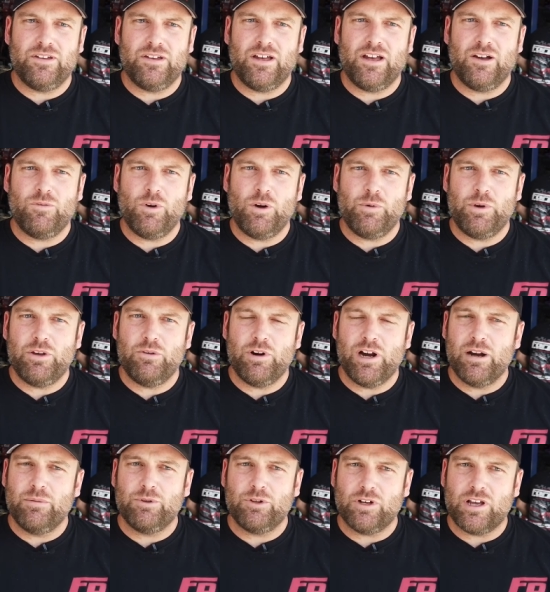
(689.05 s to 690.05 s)
Uh, what we
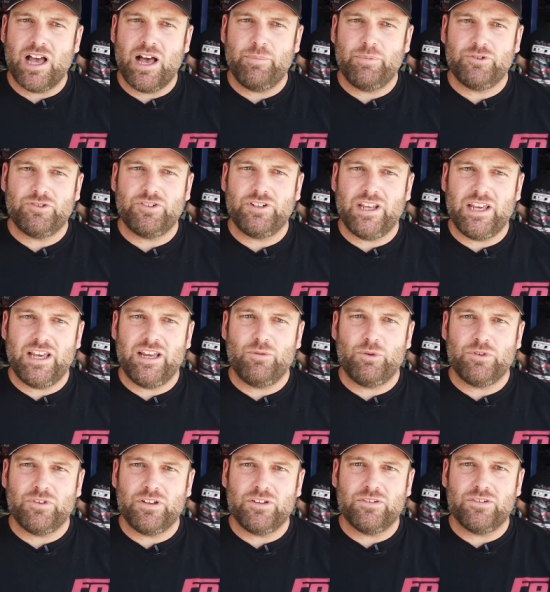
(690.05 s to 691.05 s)
were able to accomplish today
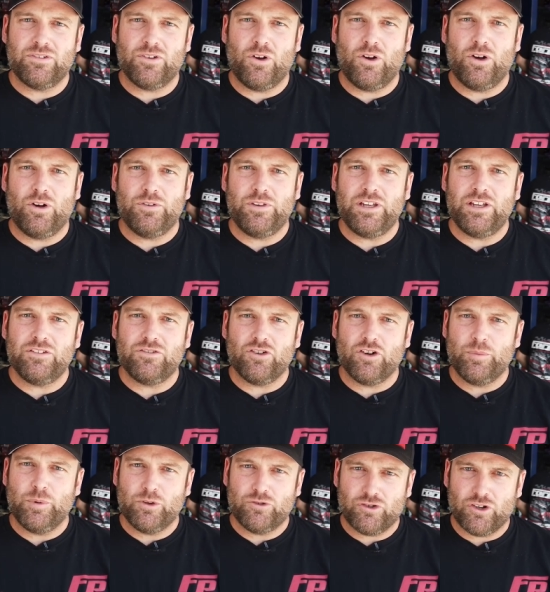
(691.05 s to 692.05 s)
was install the
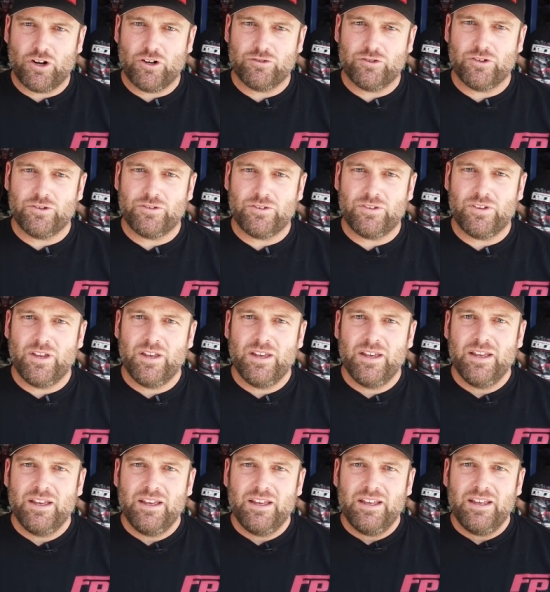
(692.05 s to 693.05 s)
turbochargers
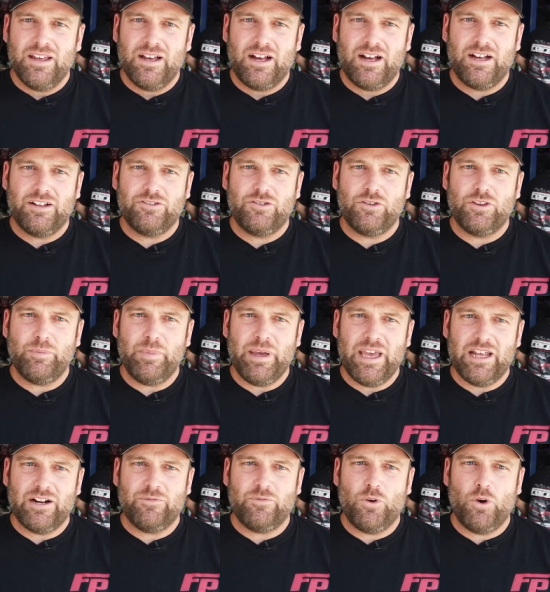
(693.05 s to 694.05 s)
onto the
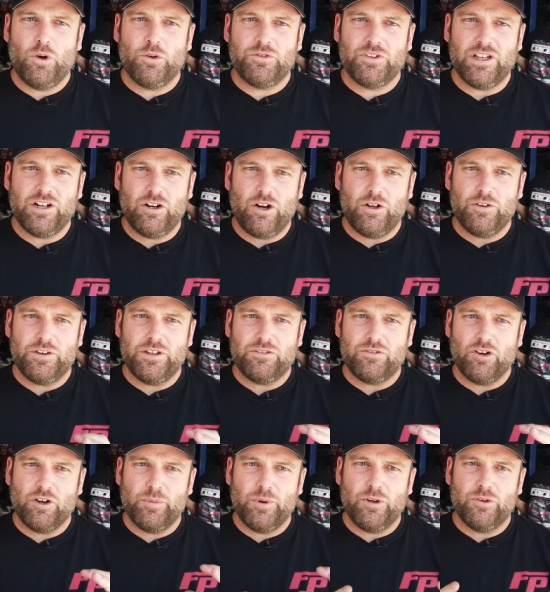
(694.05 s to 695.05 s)
manifolds, get all the
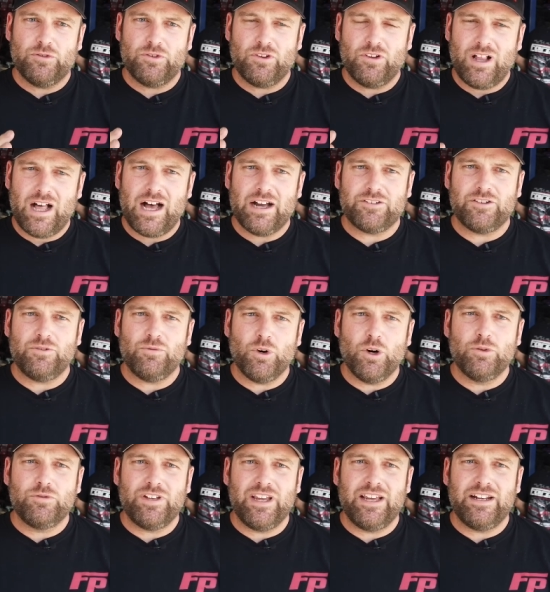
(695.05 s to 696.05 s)
turbos clocked and
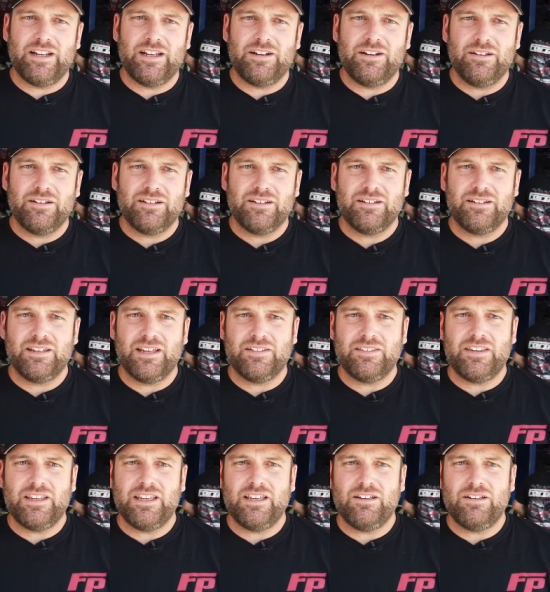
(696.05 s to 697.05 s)
rotated,
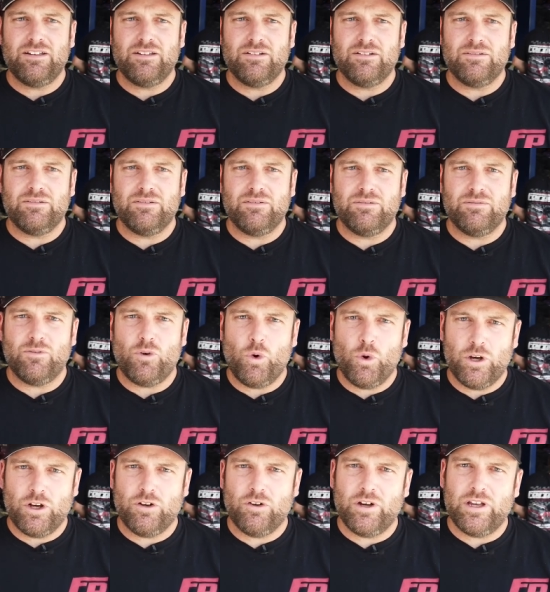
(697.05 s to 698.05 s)
get the
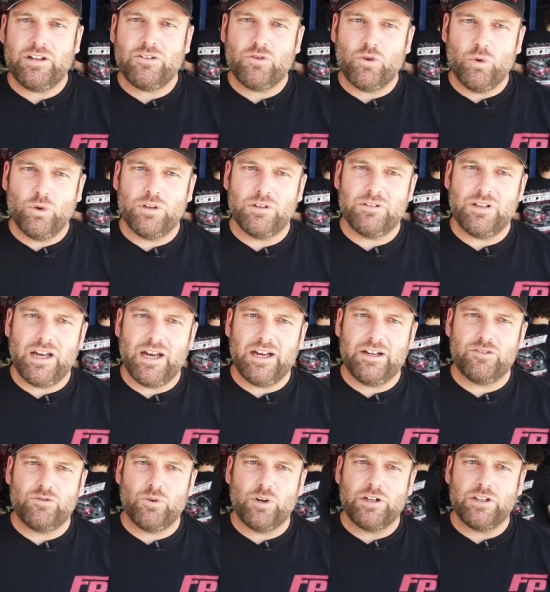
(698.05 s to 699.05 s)
oil and coolant
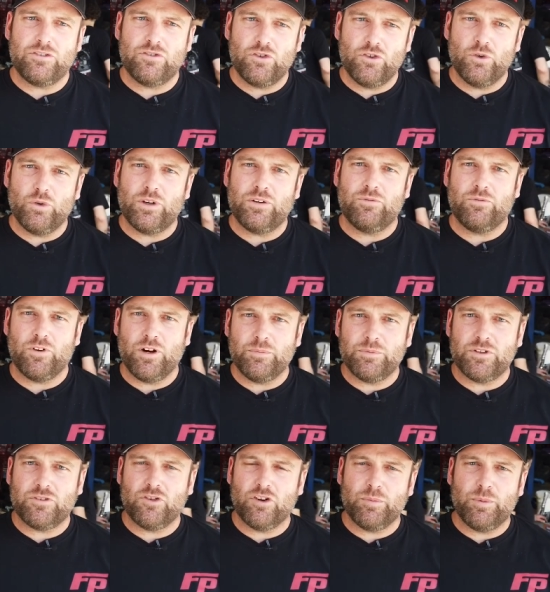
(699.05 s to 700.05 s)
lines running to and
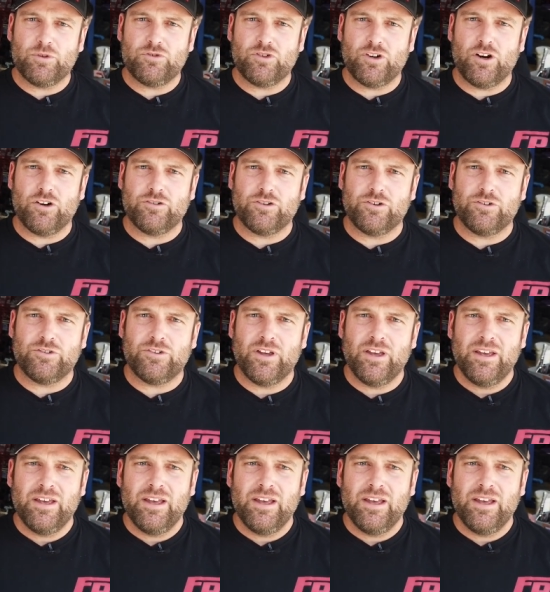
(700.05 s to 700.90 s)
from the turbochargers.